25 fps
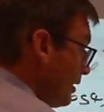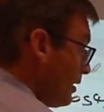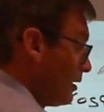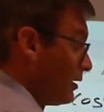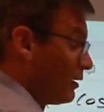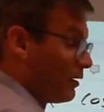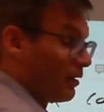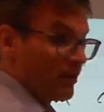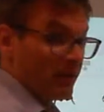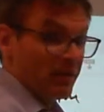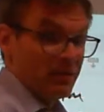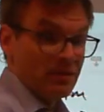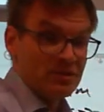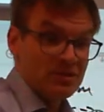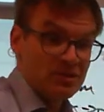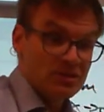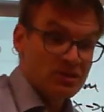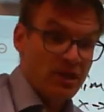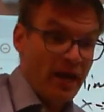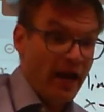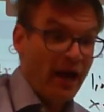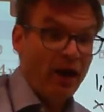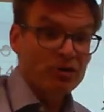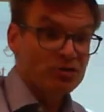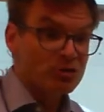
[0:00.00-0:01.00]

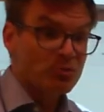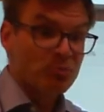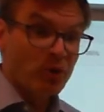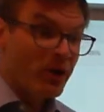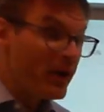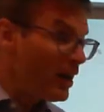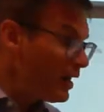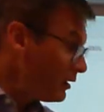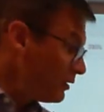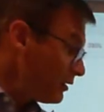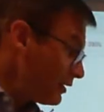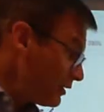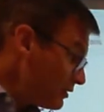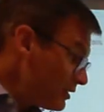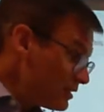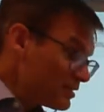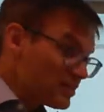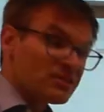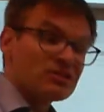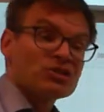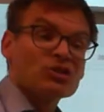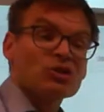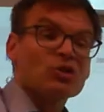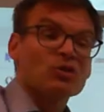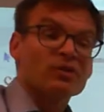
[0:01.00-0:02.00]
Because algebraically, this
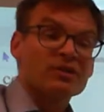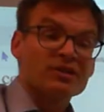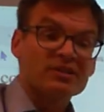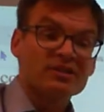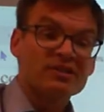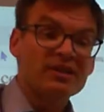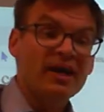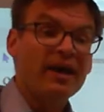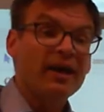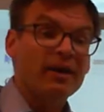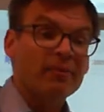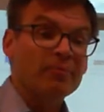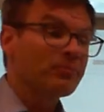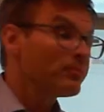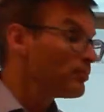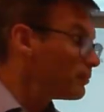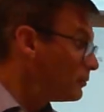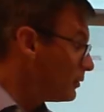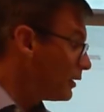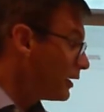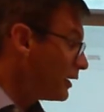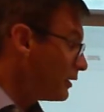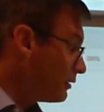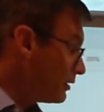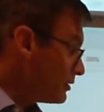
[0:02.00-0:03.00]
is still the same,
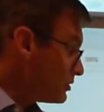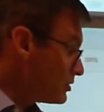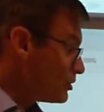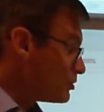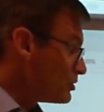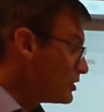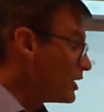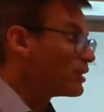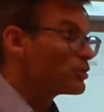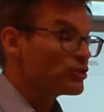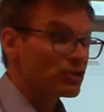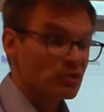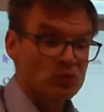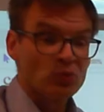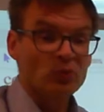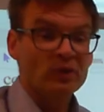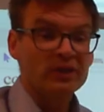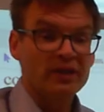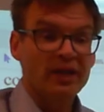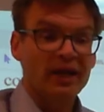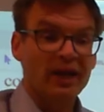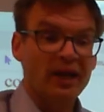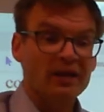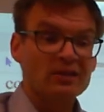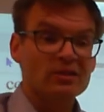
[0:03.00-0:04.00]
right? Because those x's
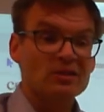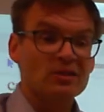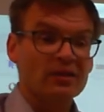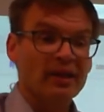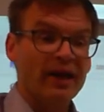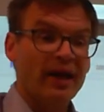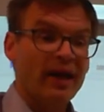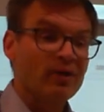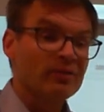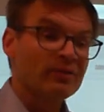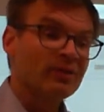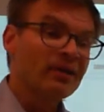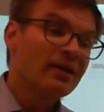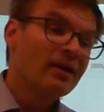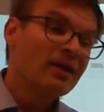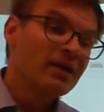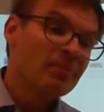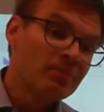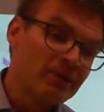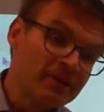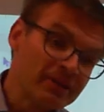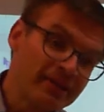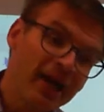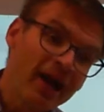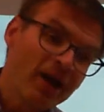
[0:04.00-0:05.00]
would cancel out.
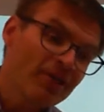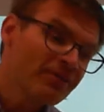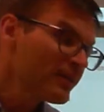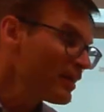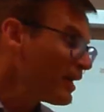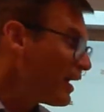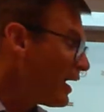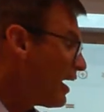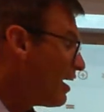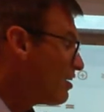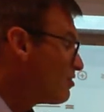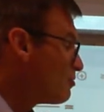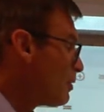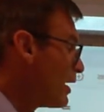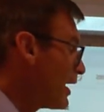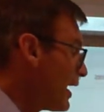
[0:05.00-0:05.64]
But now that I have my